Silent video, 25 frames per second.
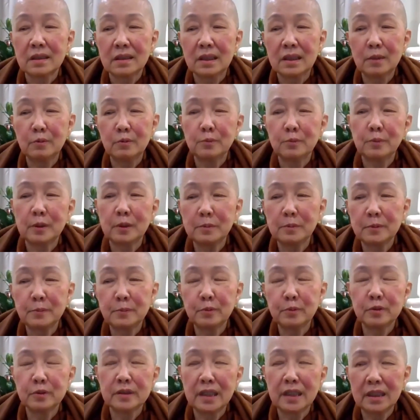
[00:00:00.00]
I will probably
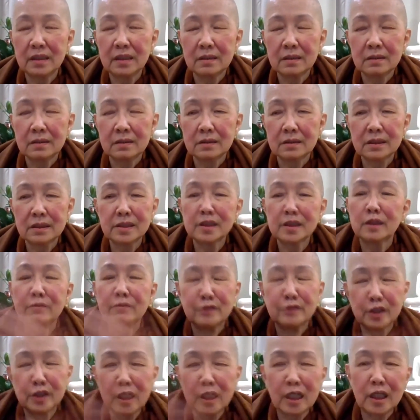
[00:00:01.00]
put that instead
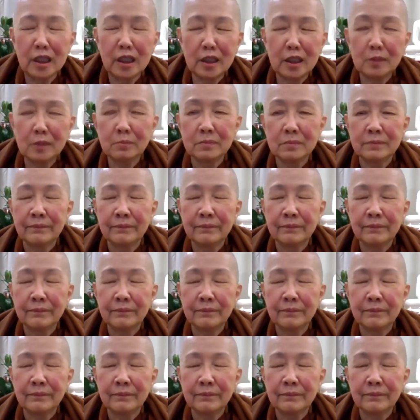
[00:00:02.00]
of jam.